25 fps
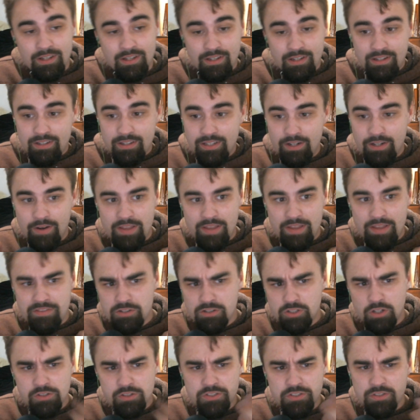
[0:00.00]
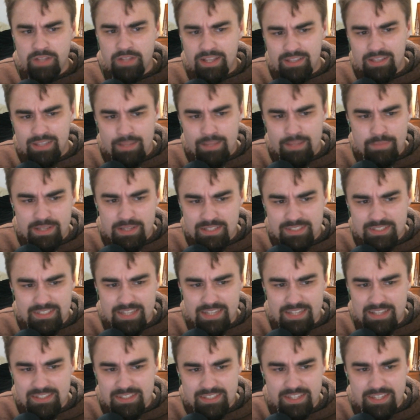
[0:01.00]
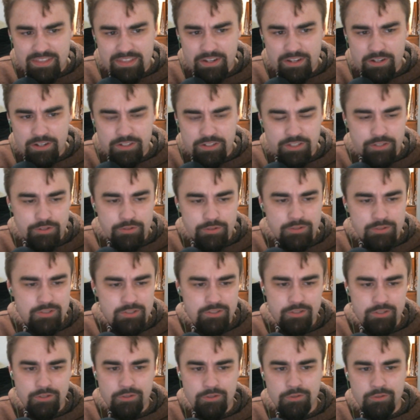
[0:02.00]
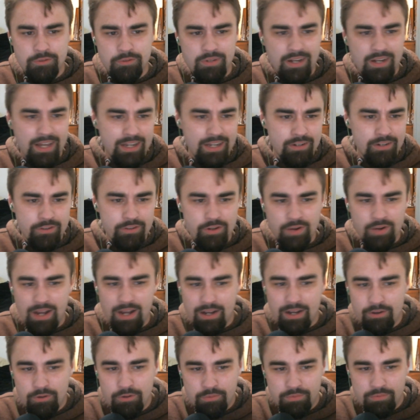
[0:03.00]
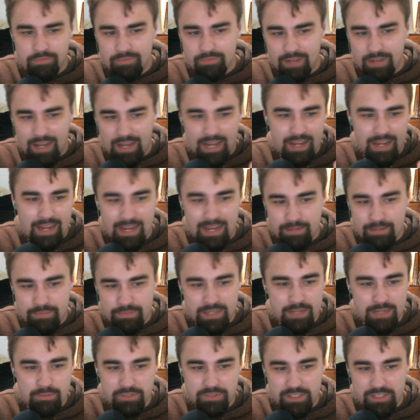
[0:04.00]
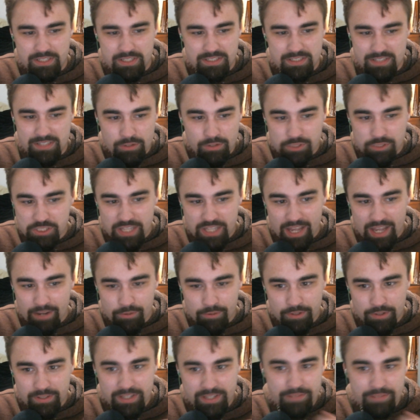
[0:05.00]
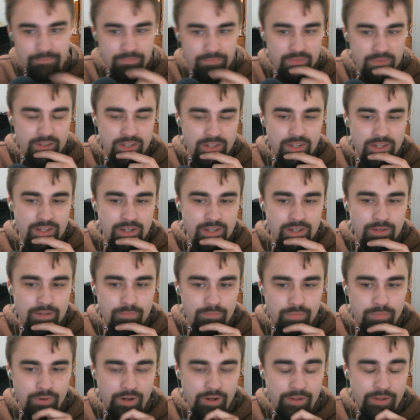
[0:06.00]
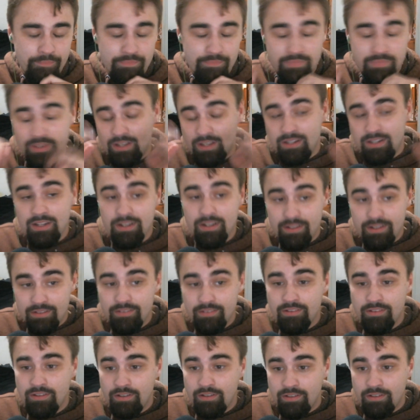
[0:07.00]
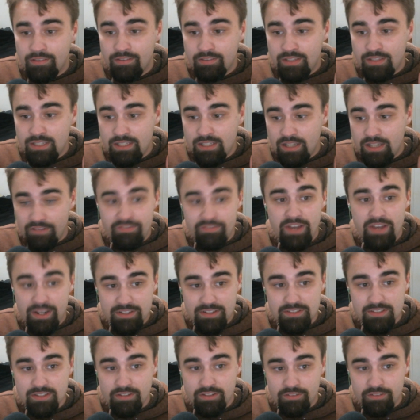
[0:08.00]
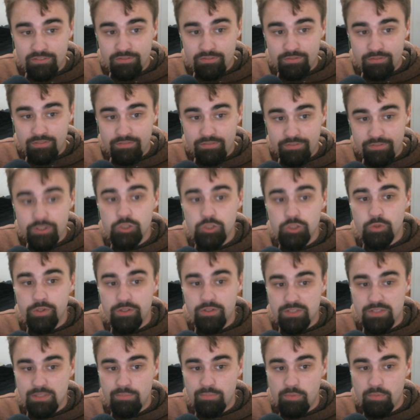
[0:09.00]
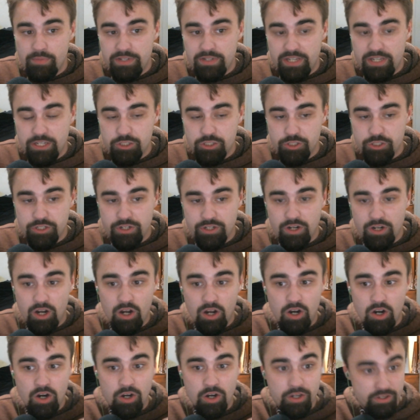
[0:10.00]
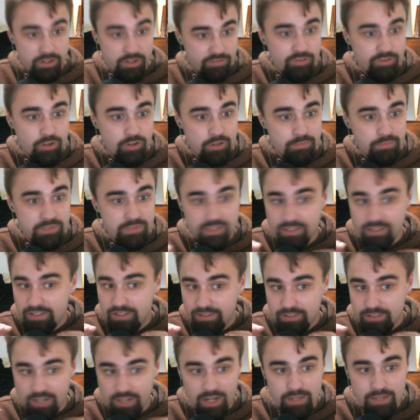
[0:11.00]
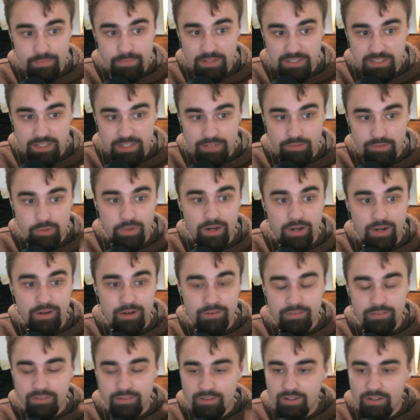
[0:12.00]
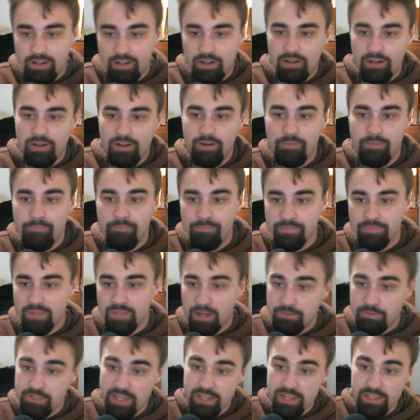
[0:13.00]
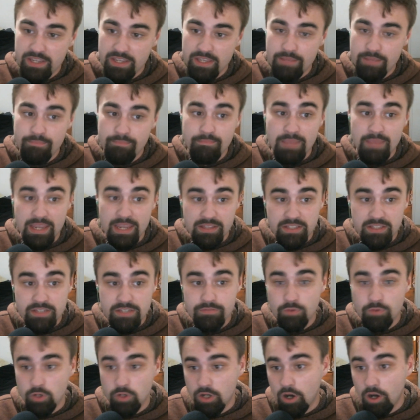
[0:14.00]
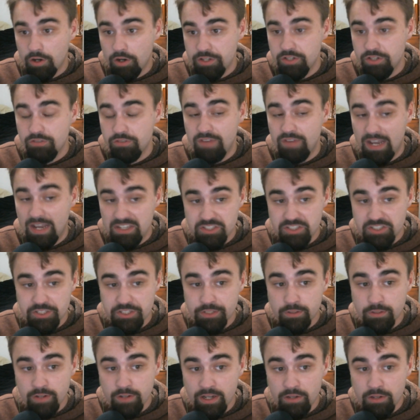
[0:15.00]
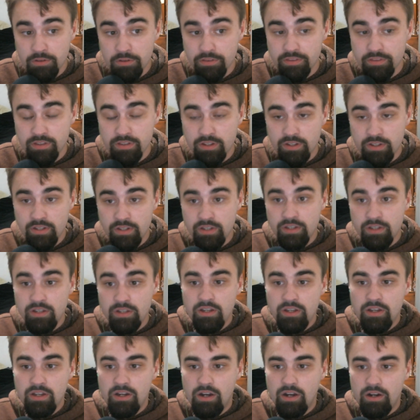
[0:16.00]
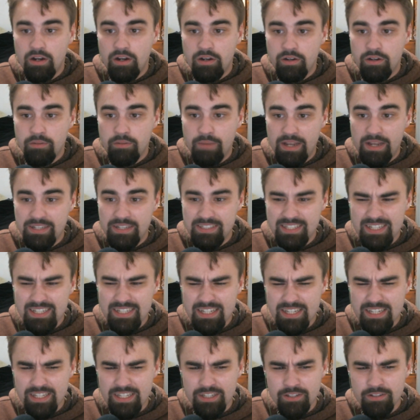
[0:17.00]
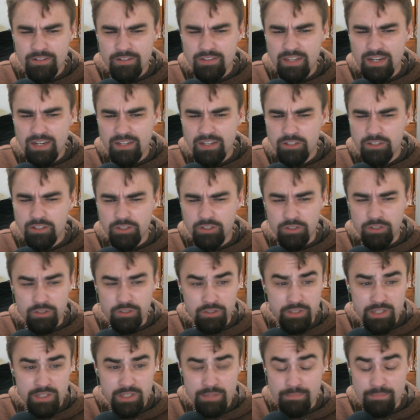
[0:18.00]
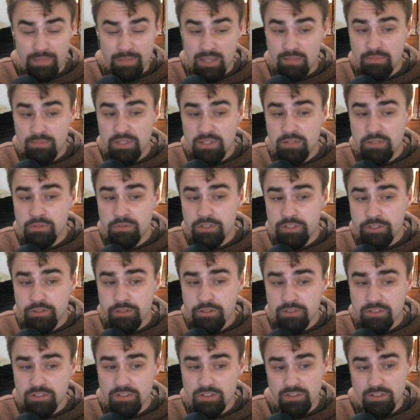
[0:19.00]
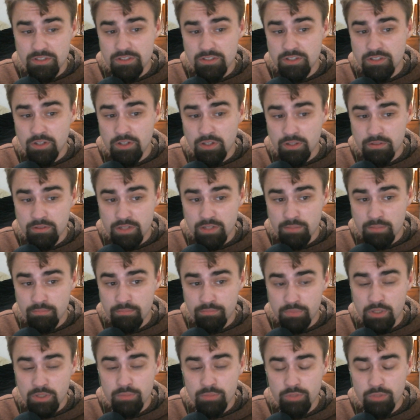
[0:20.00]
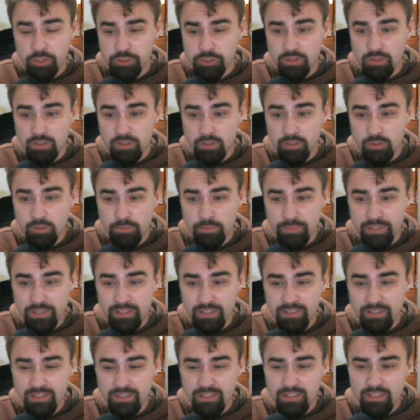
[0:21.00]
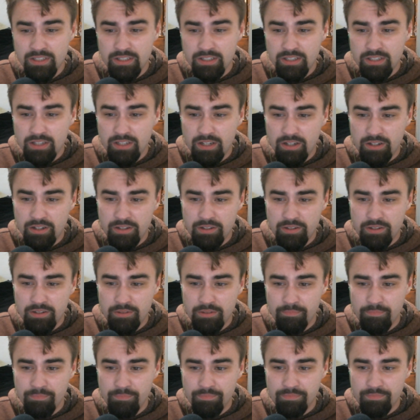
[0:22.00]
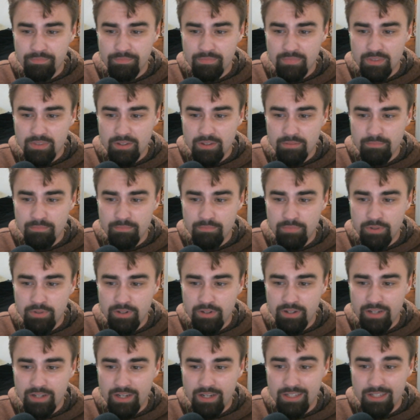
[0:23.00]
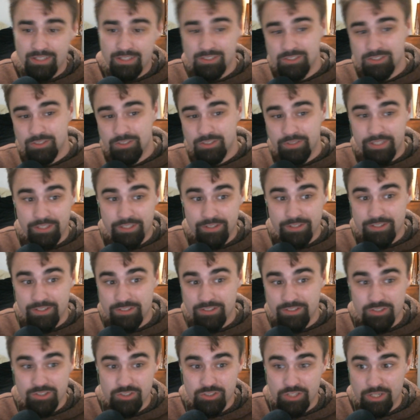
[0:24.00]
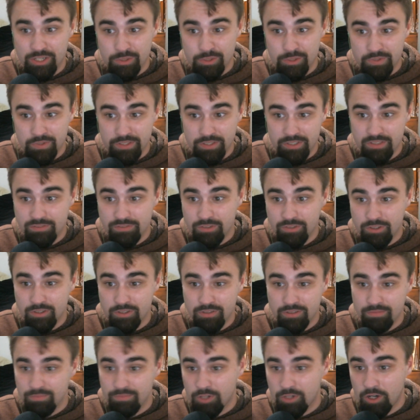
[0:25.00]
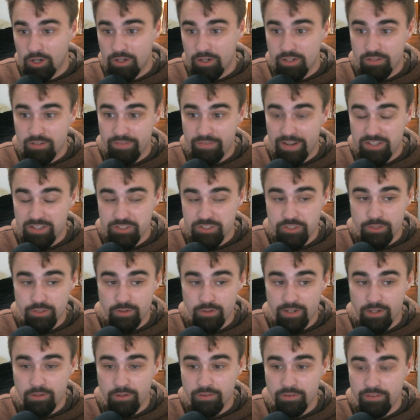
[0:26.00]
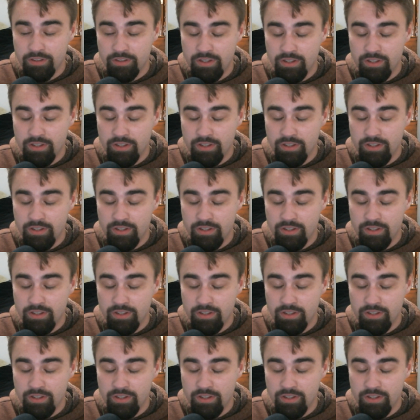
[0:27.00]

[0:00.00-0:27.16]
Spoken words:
and there's also like lemon scents in there too, so I don't know how I'd be able to distinguish that really. But the effects of fish oil supplementation are confirmed, documented everywhere. I'm taking it mainly for cardiovascular health. I did hear that it could maybe reduce systolic blood pressure a little bit, but I also hear it's just generally good for cardiovascular health.